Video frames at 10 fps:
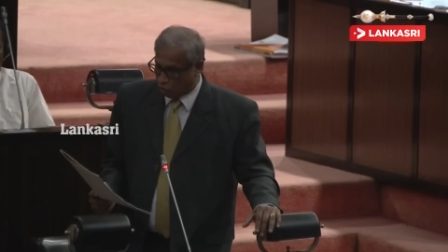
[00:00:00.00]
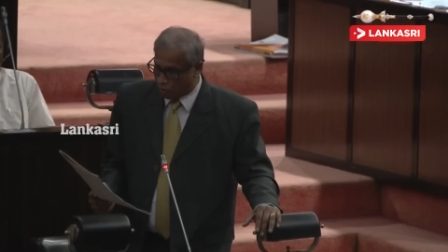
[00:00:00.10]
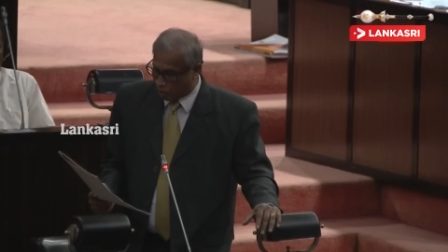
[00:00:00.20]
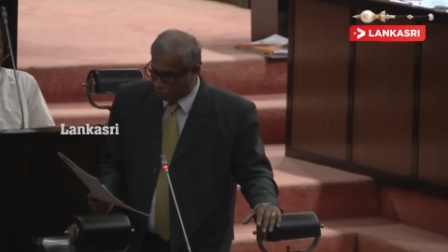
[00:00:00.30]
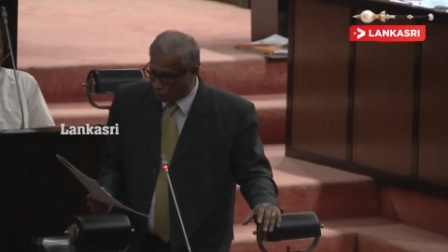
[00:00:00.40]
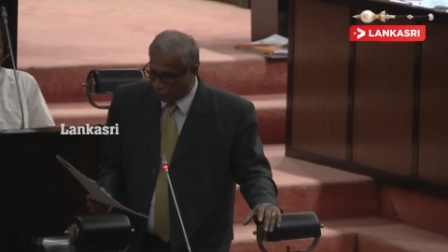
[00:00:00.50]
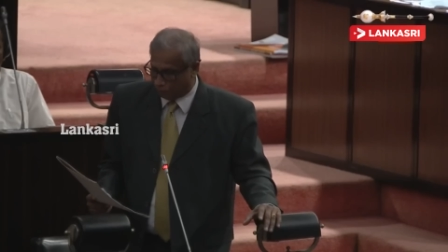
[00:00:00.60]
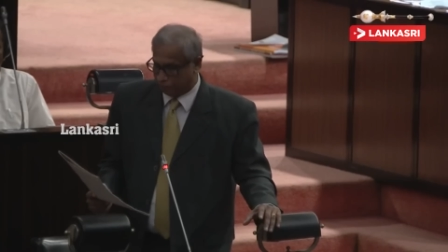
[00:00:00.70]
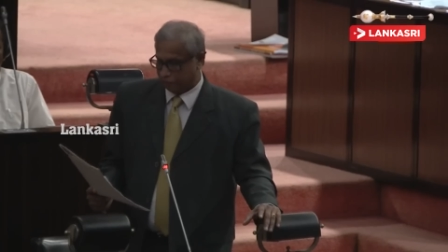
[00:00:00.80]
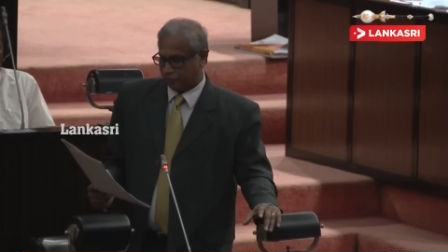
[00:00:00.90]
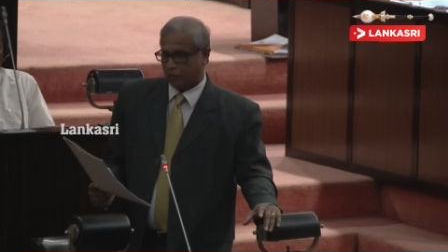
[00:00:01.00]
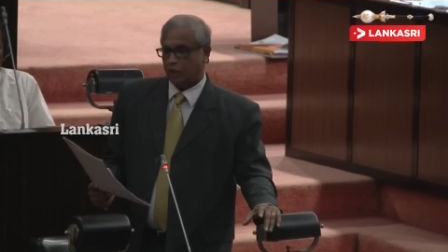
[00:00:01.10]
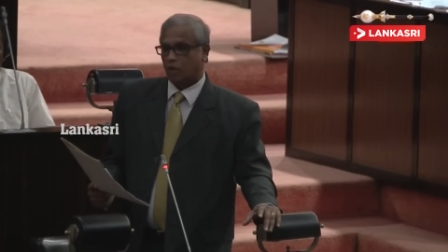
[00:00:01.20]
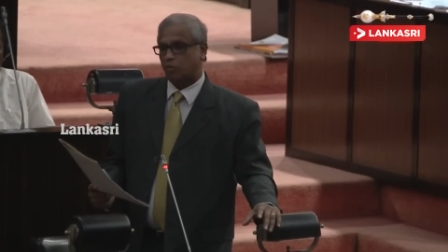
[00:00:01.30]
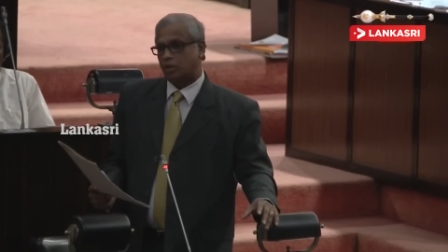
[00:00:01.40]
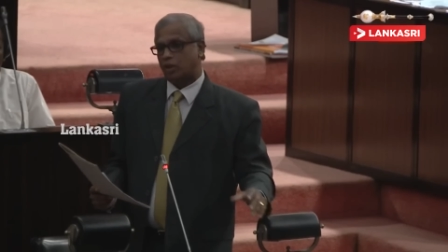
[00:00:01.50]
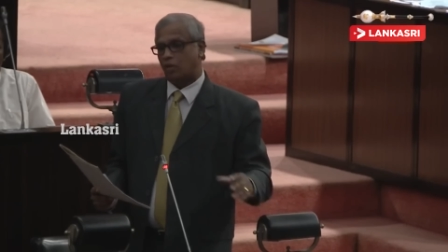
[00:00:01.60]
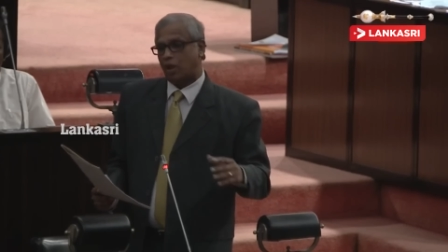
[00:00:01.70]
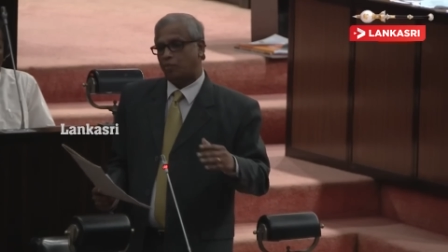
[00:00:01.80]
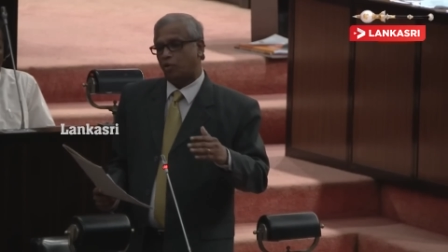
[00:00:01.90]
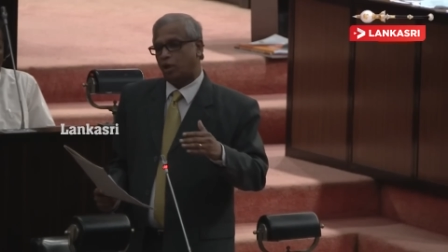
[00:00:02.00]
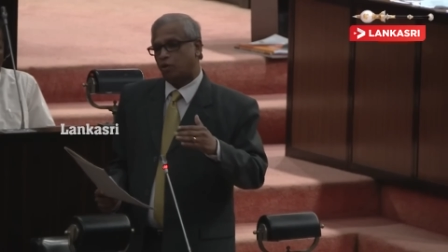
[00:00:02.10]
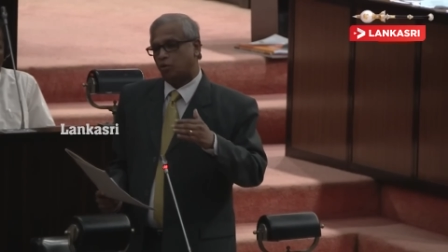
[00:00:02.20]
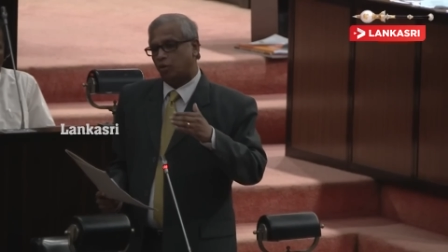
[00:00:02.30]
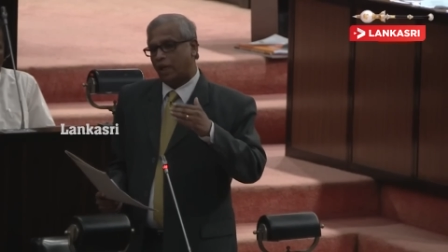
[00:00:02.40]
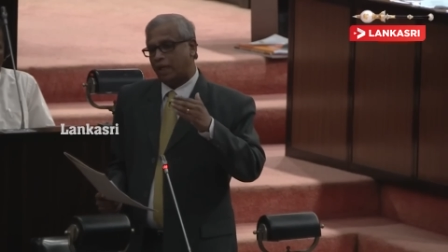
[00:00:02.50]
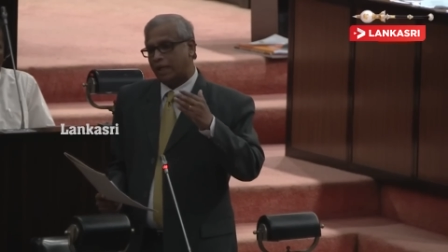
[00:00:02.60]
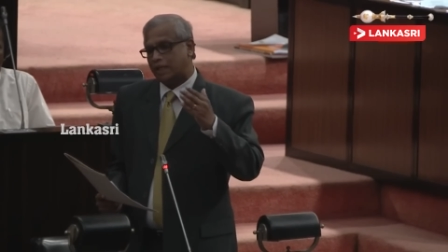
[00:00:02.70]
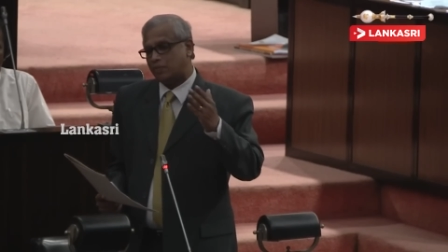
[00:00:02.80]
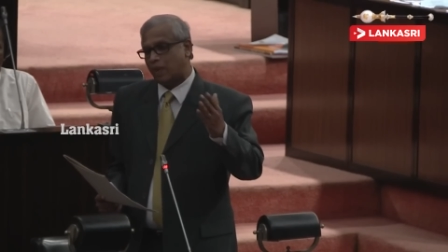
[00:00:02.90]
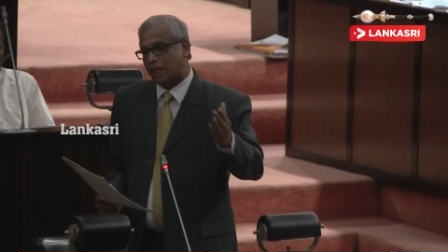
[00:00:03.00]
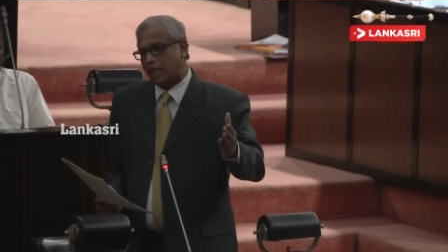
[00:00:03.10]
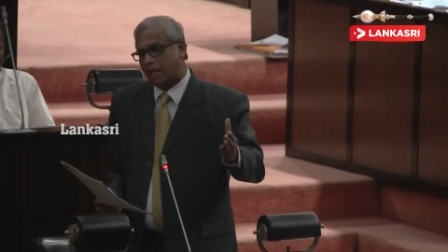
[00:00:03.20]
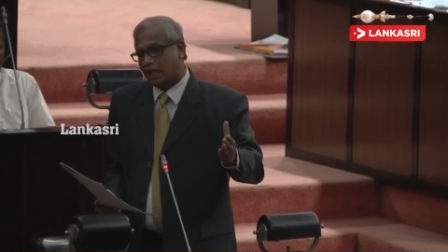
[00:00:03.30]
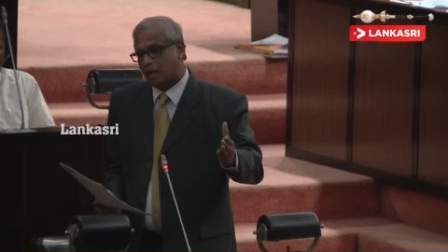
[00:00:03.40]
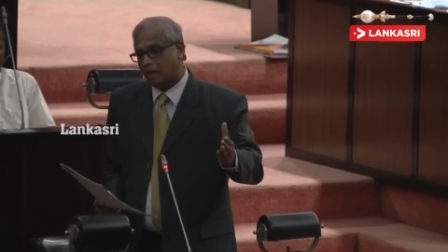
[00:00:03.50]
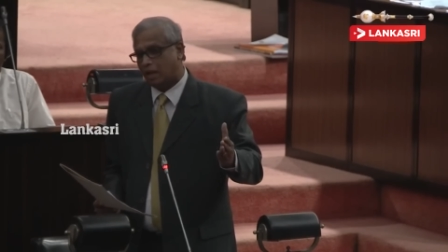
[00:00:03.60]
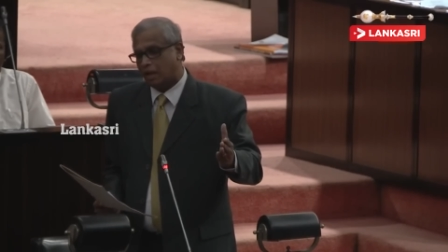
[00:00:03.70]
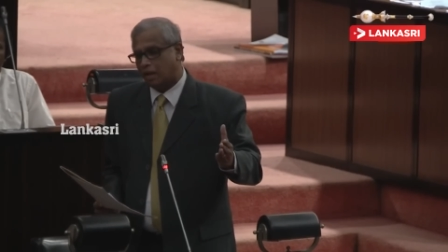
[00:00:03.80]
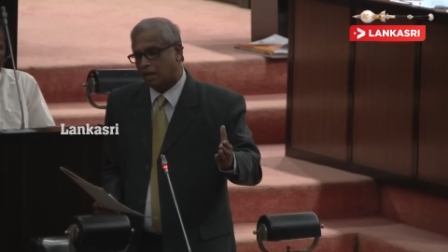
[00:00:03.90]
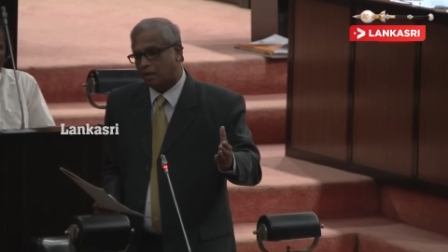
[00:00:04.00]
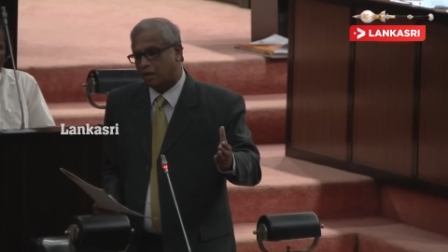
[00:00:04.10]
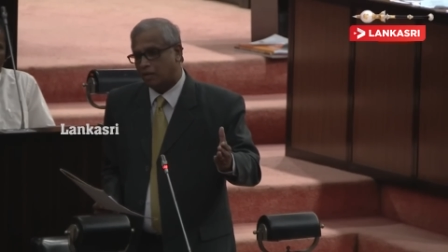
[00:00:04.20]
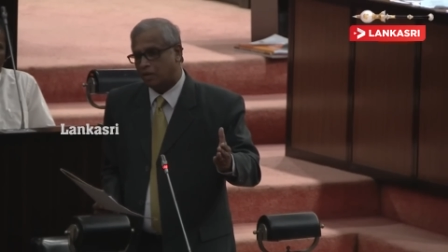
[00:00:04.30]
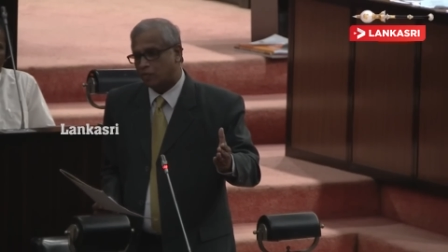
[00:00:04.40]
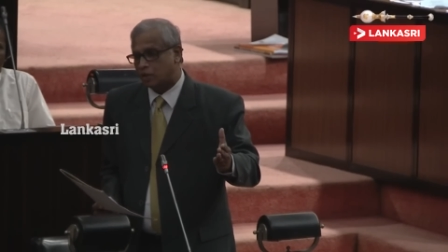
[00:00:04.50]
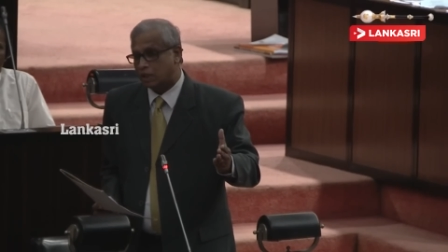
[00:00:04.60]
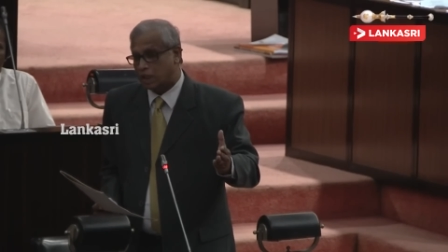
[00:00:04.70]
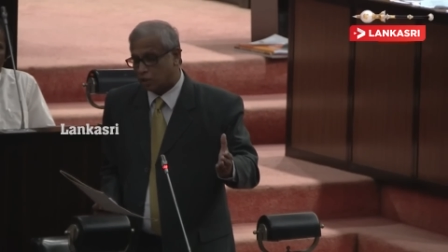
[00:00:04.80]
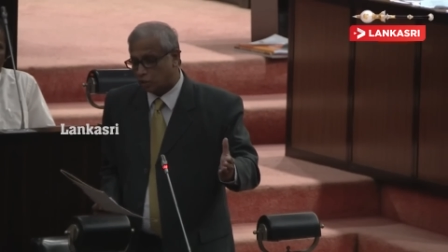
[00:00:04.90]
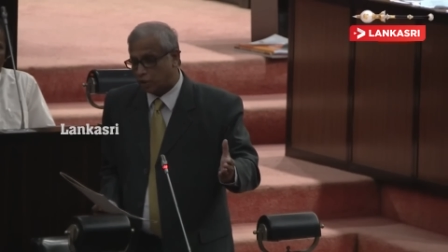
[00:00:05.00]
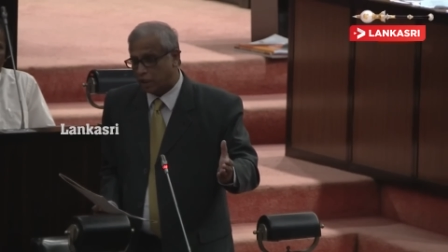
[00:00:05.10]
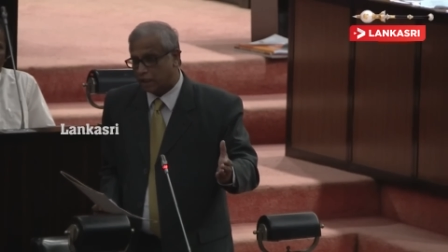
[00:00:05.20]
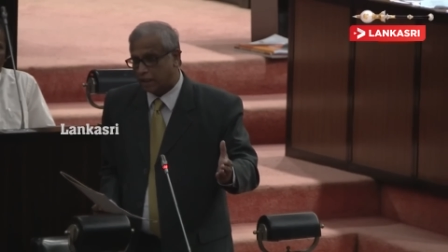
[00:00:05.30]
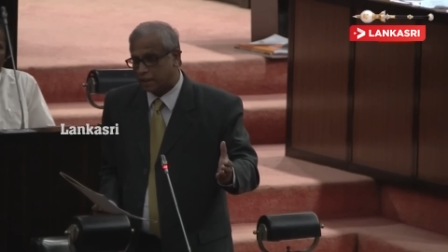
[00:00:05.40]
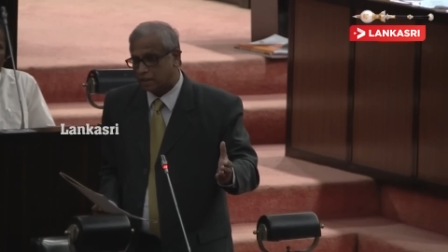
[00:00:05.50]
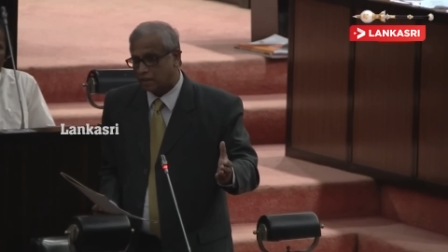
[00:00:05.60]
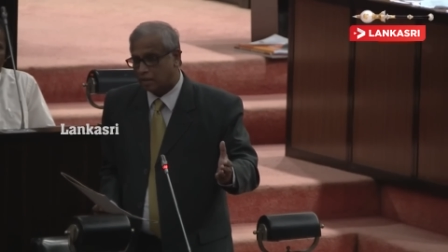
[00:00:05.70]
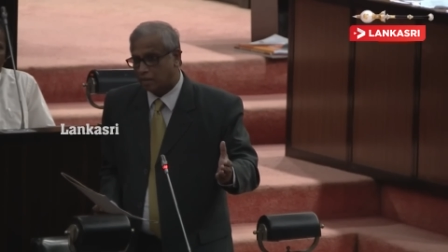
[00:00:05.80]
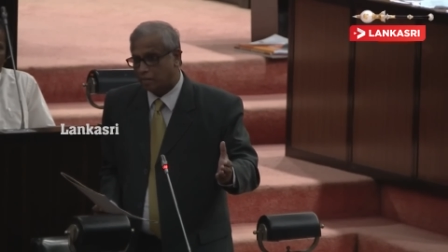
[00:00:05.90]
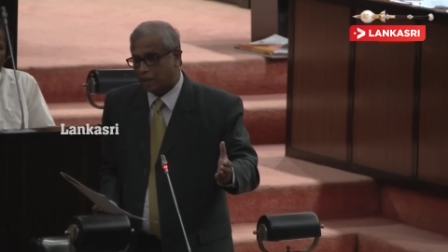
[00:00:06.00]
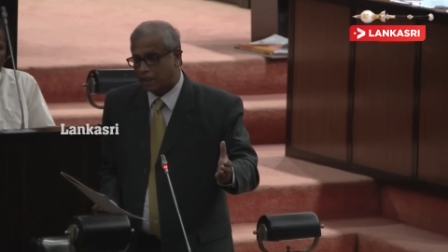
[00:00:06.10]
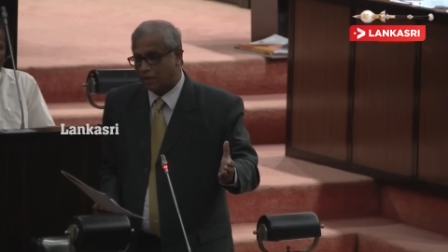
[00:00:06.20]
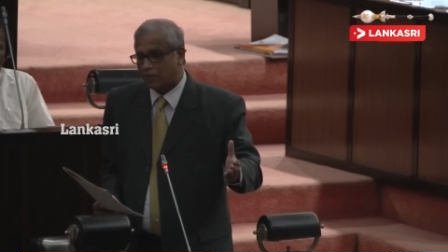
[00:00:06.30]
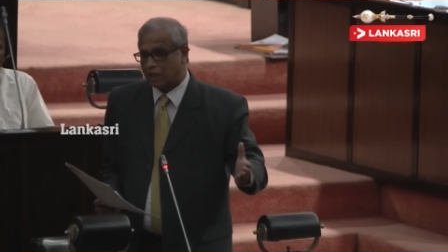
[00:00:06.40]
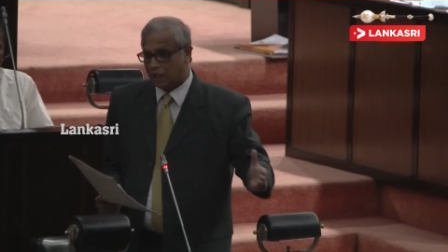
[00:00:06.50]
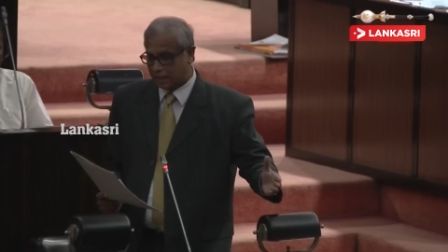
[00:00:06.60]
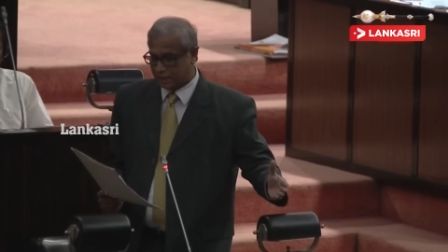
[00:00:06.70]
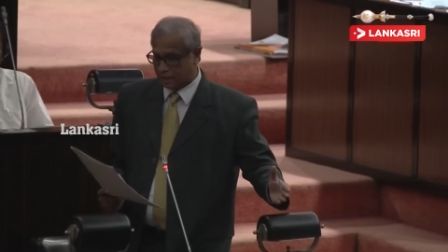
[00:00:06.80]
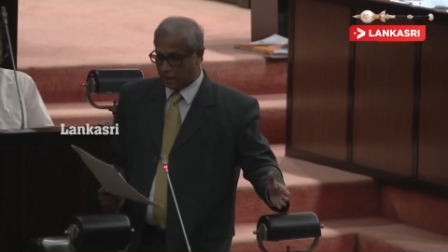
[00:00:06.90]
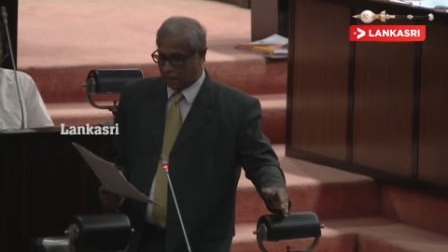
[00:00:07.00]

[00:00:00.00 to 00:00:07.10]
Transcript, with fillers: Kumarapuram. Now I am going to areas where there are, it was in custodial deaths, but nevertheless,